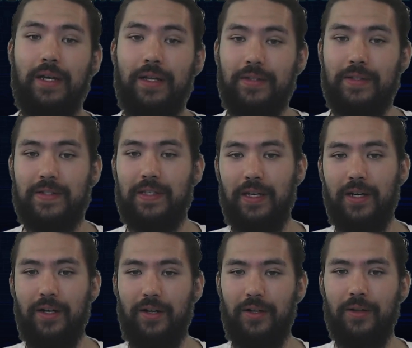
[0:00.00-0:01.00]
The
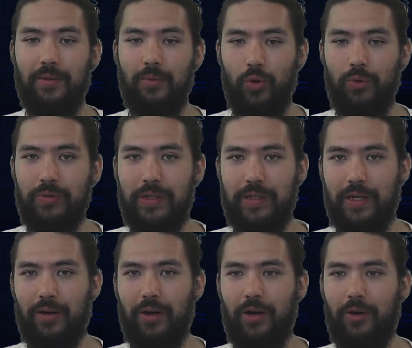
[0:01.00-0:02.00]
skill, Wounded
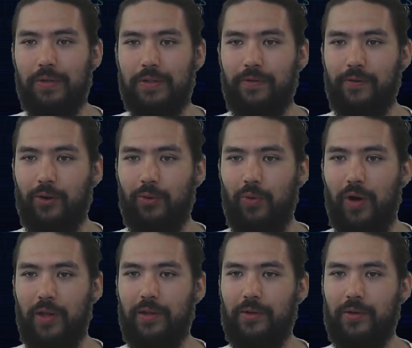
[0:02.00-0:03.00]
Hero, is for your one
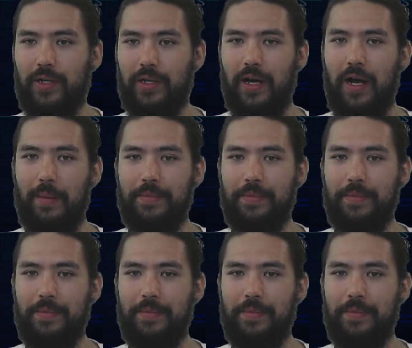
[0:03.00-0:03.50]
little Knopse.